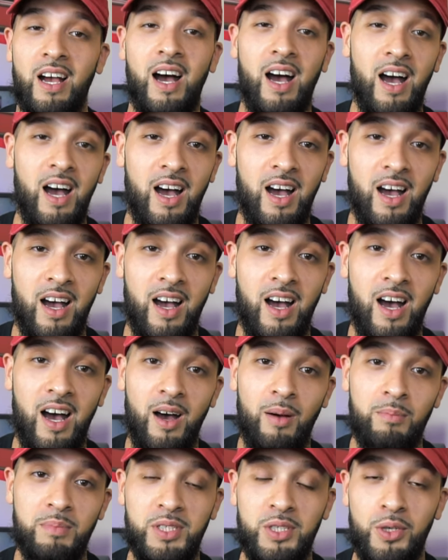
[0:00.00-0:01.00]

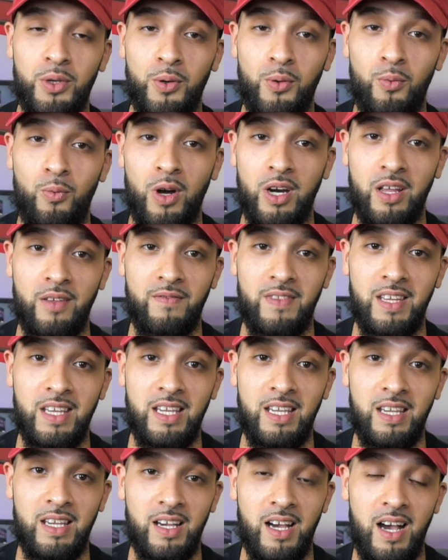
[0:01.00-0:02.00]
up to one of
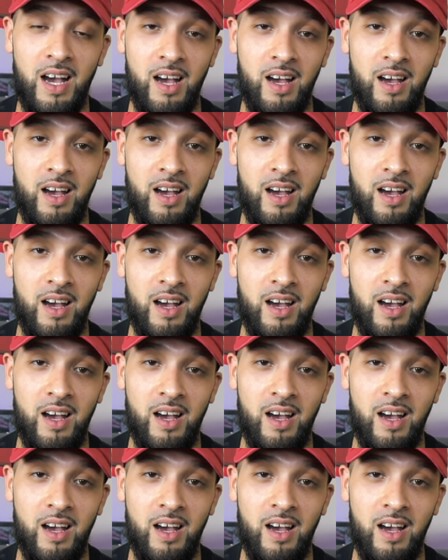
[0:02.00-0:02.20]
the